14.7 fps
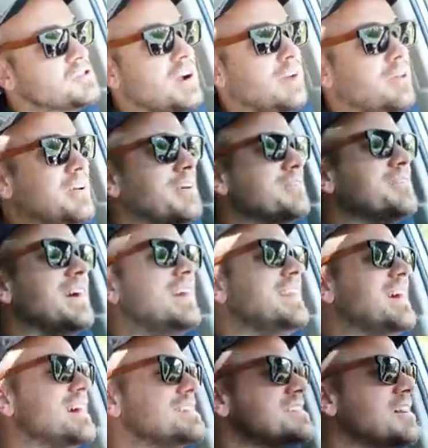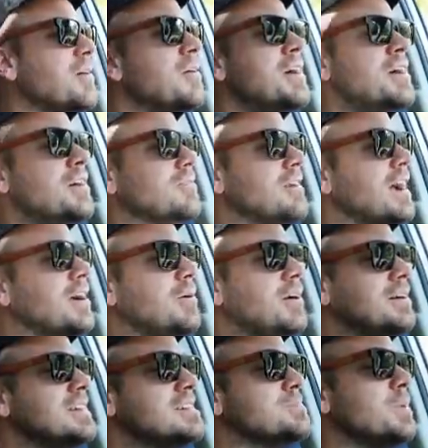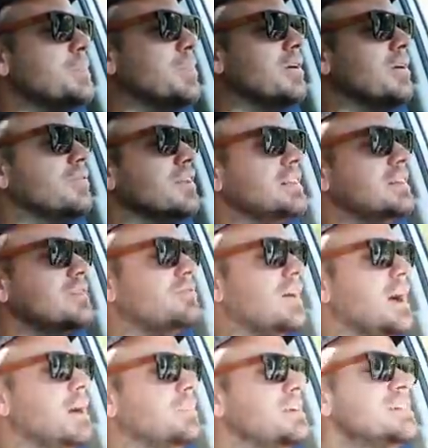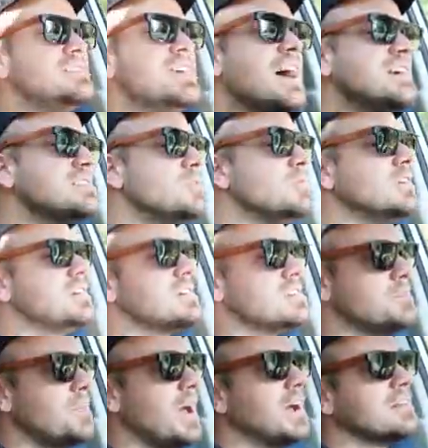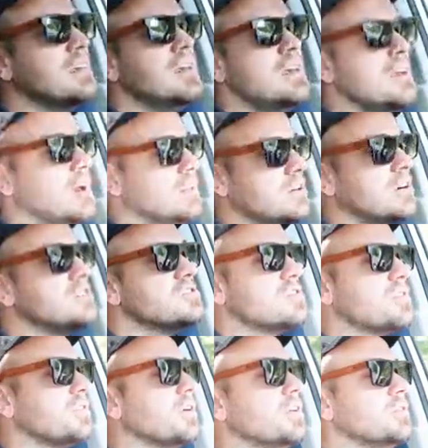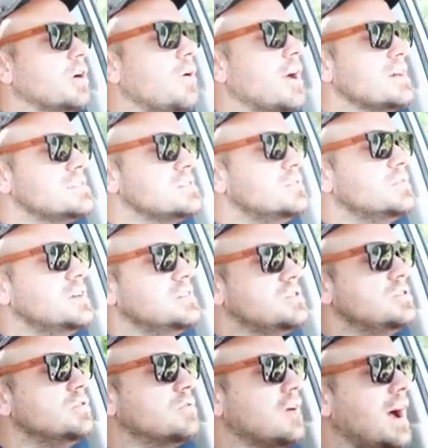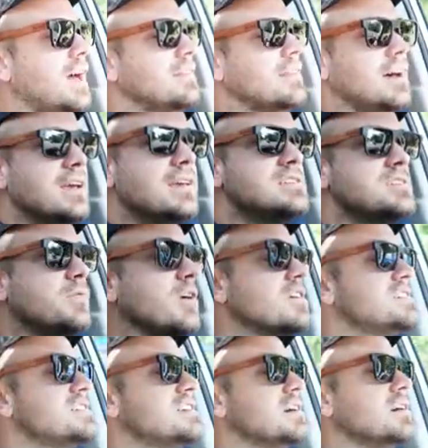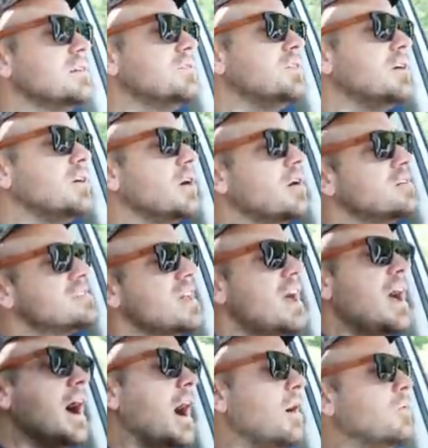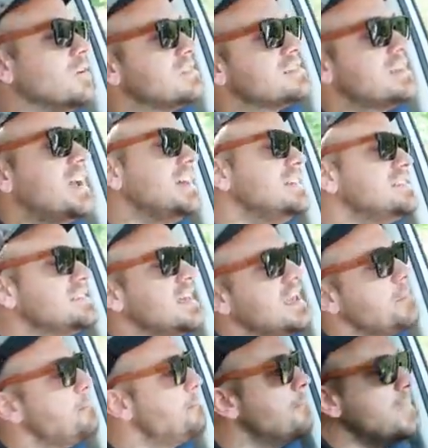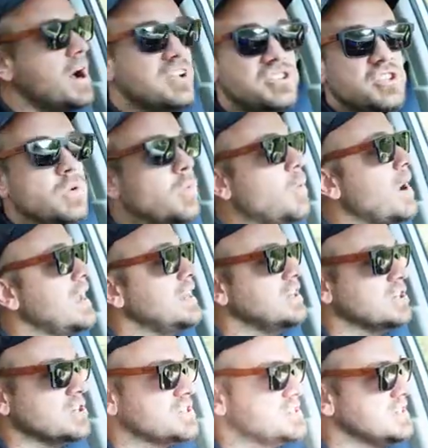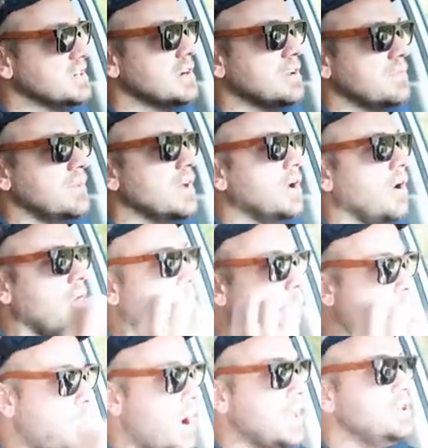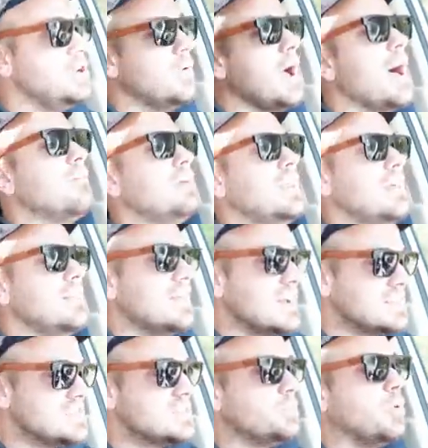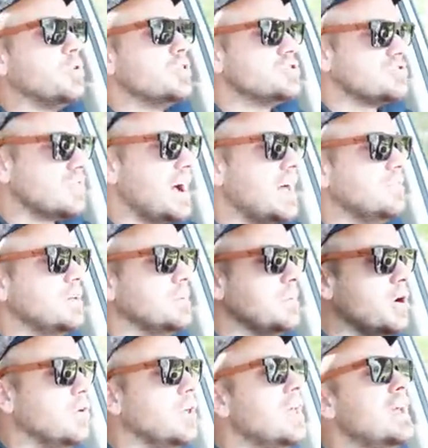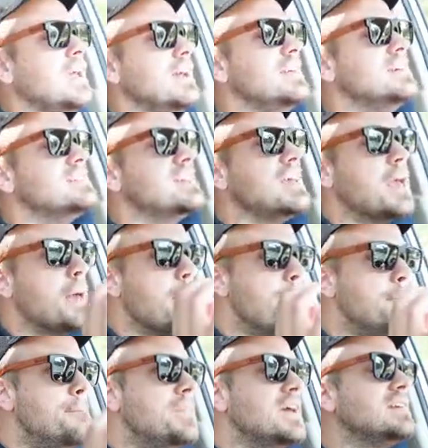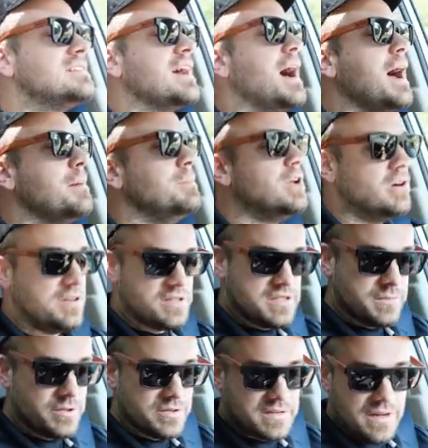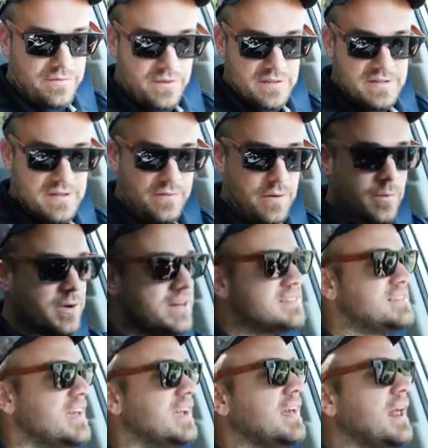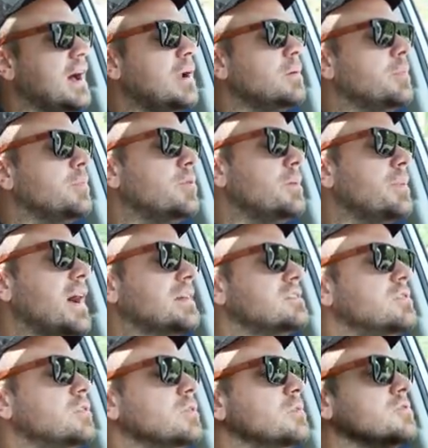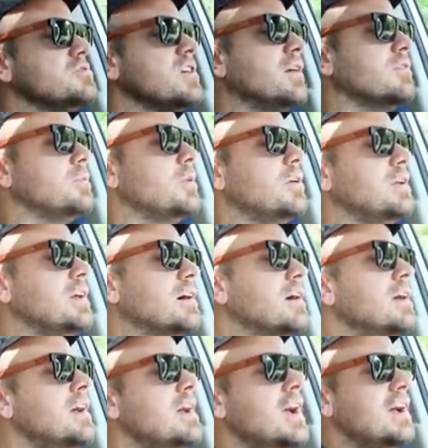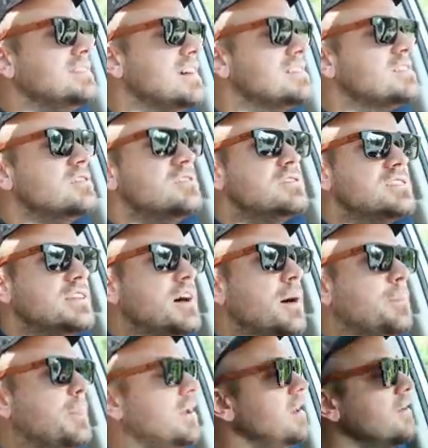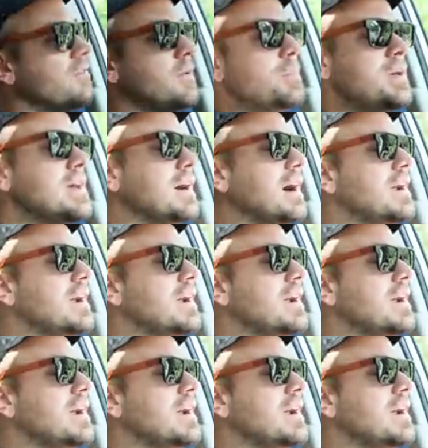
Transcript: driving on right now, so ride quality has been perfectly fine, but it's as you would expect a larger three-row SUV to ride like. As far as steering feel goes, I will say it is a much weightier steering feel when you have it in that sport driving mode. It is a big time noticeable difference. If I were to take it out and put it back to normal driving mode here, it does loosen up, but if I'm being